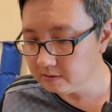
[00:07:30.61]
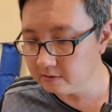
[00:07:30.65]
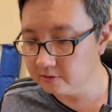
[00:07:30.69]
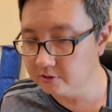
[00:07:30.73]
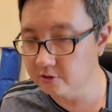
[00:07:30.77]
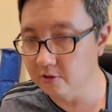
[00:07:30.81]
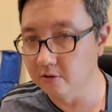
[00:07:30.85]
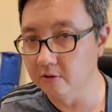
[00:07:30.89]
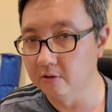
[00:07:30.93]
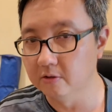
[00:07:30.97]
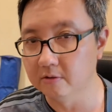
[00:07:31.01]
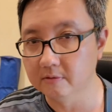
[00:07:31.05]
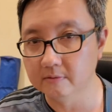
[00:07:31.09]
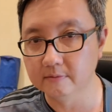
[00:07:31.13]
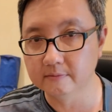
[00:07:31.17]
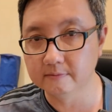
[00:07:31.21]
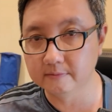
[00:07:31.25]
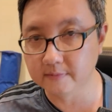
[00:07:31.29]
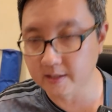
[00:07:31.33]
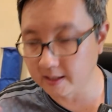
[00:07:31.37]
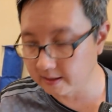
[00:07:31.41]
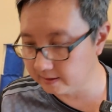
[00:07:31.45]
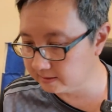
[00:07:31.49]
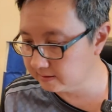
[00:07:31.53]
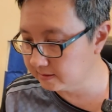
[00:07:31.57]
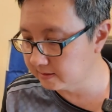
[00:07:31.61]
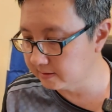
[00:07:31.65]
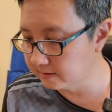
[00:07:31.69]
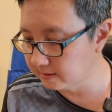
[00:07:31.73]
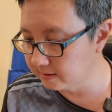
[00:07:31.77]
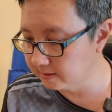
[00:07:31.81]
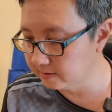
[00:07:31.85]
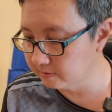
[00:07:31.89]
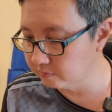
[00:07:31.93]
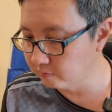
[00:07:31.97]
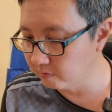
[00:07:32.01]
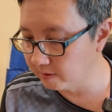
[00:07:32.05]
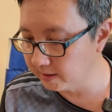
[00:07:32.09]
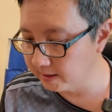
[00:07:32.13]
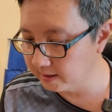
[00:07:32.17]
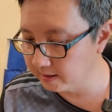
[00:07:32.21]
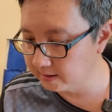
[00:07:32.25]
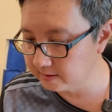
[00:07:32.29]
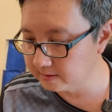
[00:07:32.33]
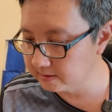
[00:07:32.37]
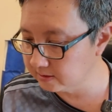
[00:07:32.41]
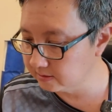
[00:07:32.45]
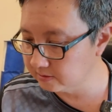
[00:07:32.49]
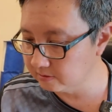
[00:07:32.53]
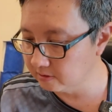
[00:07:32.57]
So that is why
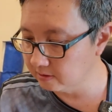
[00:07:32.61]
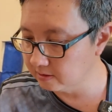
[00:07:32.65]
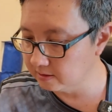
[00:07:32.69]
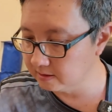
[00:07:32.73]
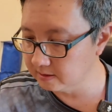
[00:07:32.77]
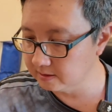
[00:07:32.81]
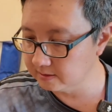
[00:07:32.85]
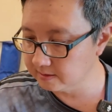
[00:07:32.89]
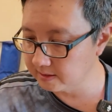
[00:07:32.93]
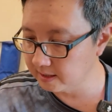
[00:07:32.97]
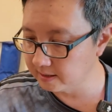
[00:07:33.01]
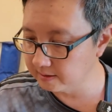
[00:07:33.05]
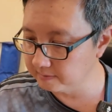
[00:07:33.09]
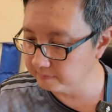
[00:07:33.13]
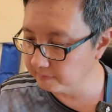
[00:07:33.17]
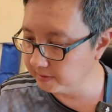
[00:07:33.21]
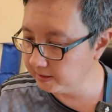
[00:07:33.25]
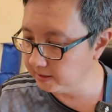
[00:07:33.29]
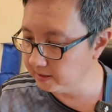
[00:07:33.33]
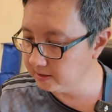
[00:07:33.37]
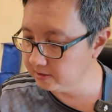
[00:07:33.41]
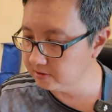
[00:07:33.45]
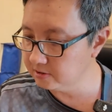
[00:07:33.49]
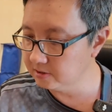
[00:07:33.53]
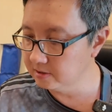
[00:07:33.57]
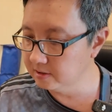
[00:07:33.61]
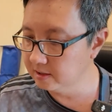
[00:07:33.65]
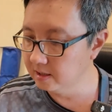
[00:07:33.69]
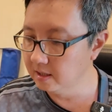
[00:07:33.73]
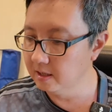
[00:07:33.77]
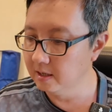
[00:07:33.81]
I just got the standard package,